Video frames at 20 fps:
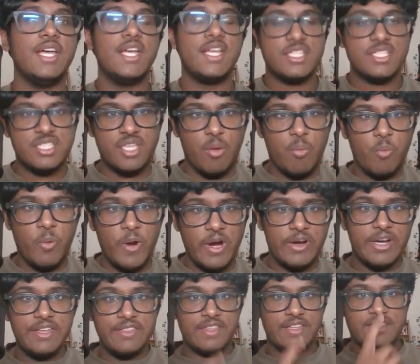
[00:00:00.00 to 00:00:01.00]
Somewhere
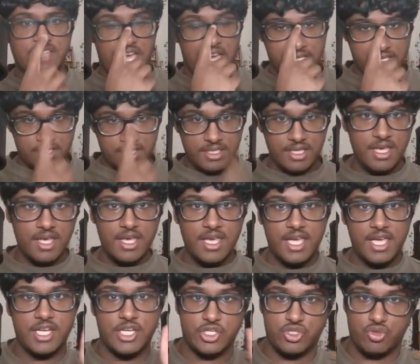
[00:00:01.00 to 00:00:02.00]
in the text,
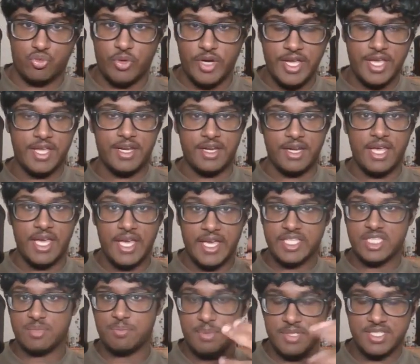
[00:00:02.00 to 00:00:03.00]
it is written
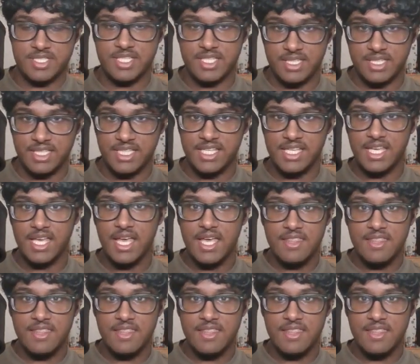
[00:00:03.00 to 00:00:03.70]
explicitly